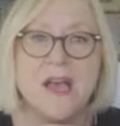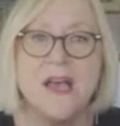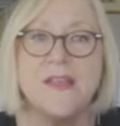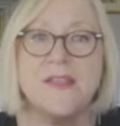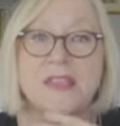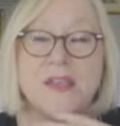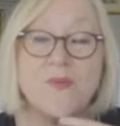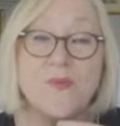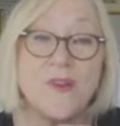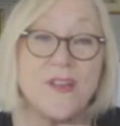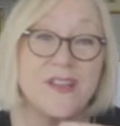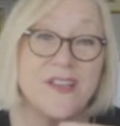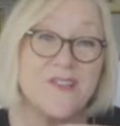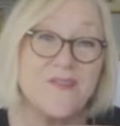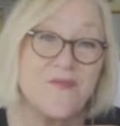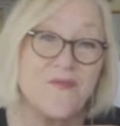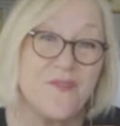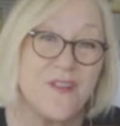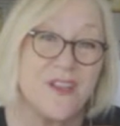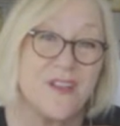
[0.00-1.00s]
They really
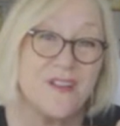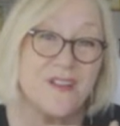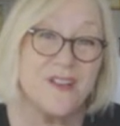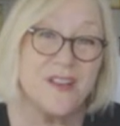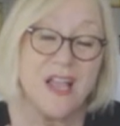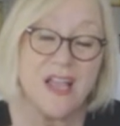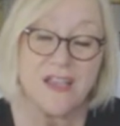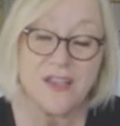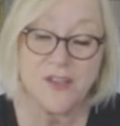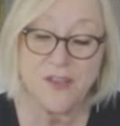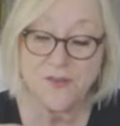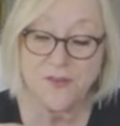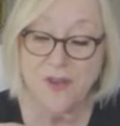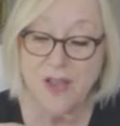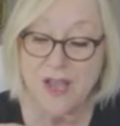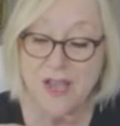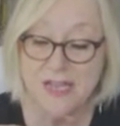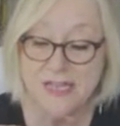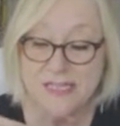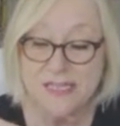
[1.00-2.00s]
feel like you
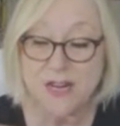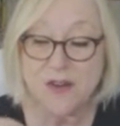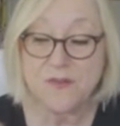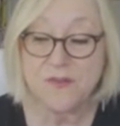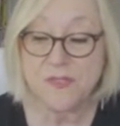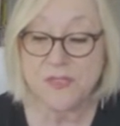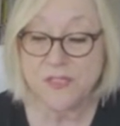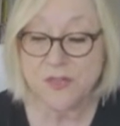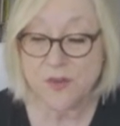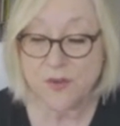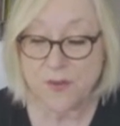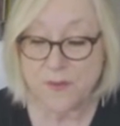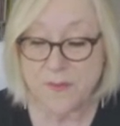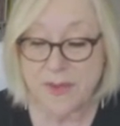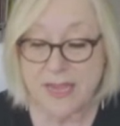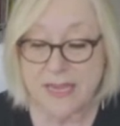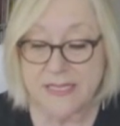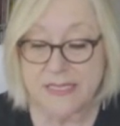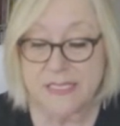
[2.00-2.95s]
guys are soulmates,